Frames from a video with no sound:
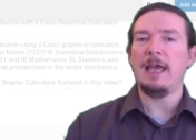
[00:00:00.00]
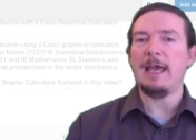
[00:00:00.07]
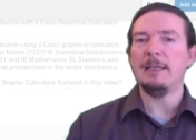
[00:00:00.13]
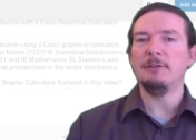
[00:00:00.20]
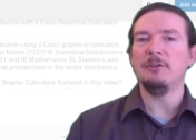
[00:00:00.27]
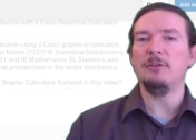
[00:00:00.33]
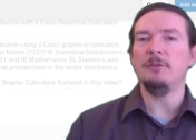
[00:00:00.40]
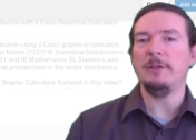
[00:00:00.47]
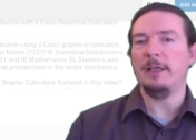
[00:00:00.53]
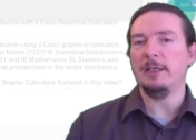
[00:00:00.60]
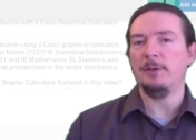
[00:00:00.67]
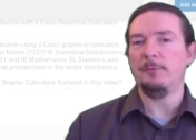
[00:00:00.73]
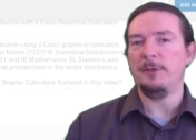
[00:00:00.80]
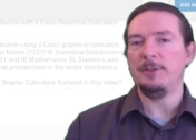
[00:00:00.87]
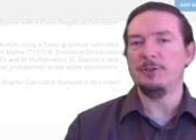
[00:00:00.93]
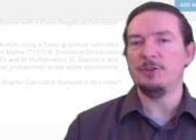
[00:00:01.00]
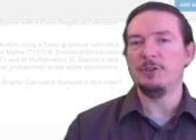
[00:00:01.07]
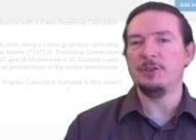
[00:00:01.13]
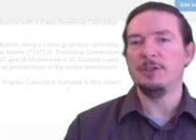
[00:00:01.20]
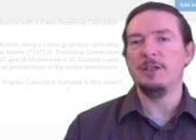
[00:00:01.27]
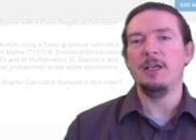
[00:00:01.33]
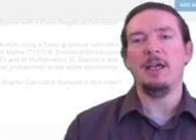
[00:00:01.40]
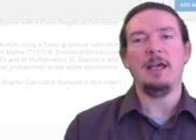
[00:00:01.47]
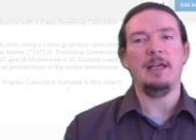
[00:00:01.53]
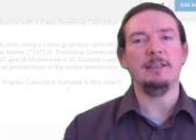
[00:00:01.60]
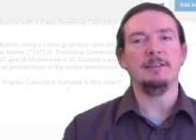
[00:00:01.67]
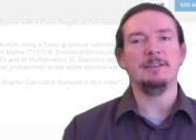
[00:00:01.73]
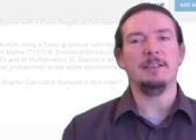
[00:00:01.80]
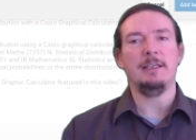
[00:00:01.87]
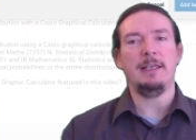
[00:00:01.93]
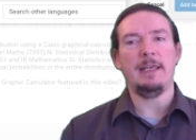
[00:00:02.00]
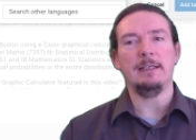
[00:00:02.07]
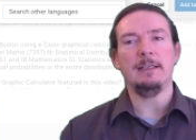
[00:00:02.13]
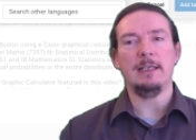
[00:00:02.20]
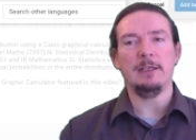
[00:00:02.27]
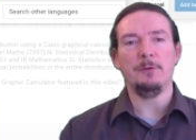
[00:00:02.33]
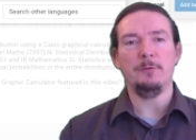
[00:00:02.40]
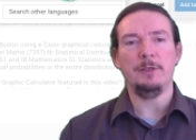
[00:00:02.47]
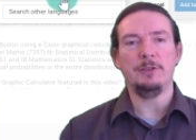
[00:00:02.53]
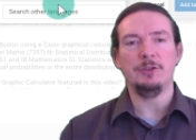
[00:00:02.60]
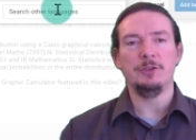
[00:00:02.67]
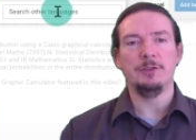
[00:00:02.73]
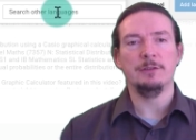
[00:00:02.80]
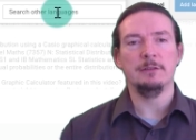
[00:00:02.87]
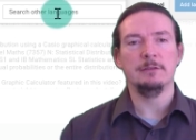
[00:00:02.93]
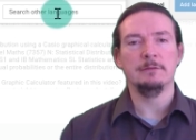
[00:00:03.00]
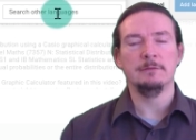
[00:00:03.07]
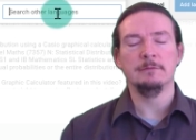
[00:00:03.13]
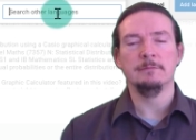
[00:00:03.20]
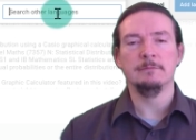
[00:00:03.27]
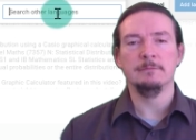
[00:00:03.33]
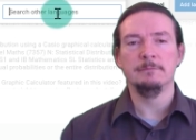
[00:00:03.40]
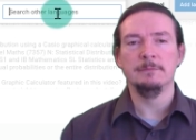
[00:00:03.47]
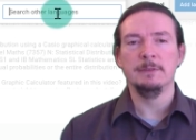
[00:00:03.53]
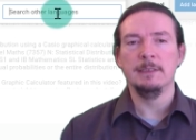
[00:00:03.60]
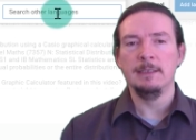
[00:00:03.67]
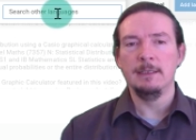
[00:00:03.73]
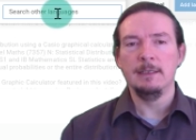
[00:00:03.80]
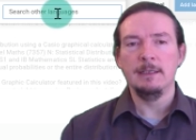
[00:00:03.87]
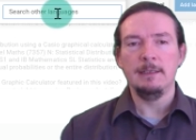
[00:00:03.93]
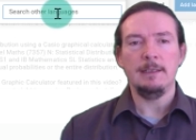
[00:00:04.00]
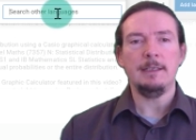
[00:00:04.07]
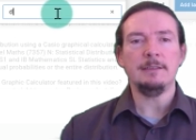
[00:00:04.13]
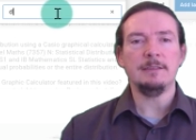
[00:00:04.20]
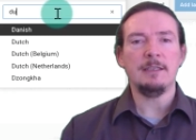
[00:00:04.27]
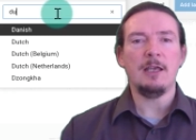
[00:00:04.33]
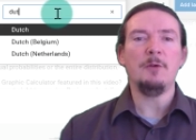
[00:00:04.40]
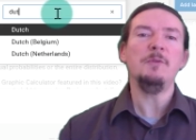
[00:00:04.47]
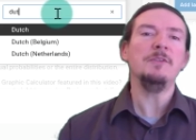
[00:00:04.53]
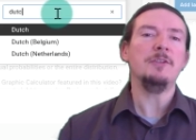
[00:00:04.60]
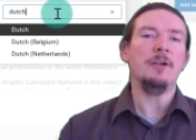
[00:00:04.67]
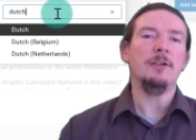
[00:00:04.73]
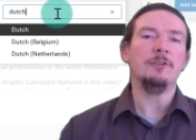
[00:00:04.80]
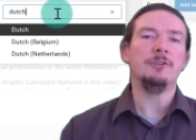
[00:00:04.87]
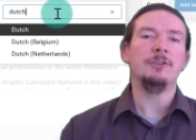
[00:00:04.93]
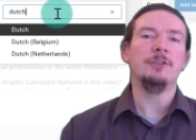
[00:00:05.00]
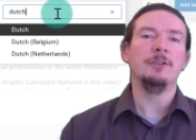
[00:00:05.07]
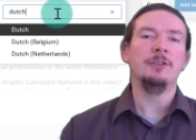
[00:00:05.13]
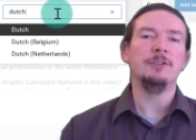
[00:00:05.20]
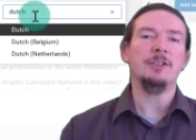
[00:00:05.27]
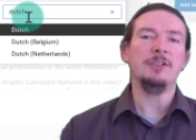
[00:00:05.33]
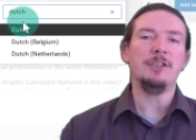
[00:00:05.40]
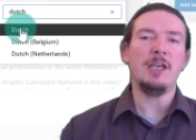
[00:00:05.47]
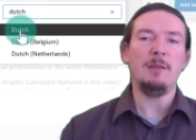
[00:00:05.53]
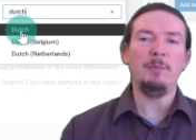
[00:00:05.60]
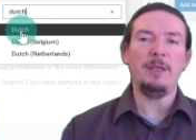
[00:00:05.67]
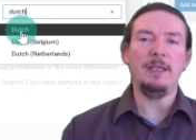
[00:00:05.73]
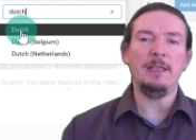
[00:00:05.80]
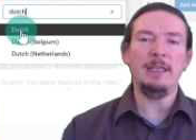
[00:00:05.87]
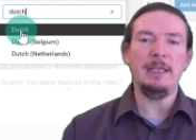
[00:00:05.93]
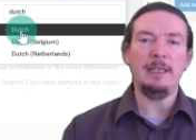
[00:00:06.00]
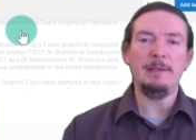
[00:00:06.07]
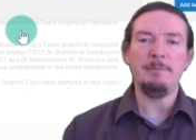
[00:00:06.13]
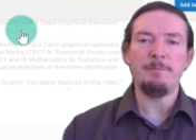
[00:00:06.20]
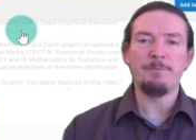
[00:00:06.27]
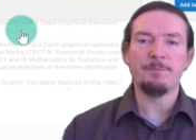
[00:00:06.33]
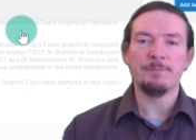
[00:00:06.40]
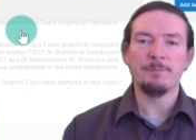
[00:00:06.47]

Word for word: add new language and select language. Let's start with Dutch, so type it in here